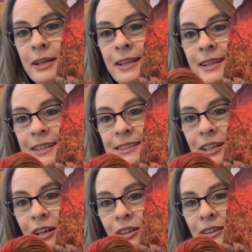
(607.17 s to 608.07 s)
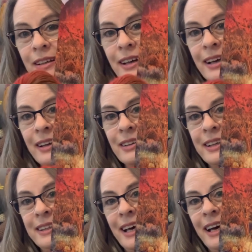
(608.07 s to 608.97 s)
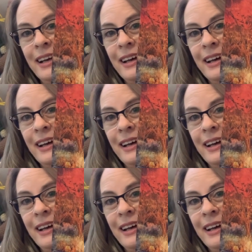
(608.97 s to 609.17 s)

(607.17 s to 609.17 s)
in this color. Look at that.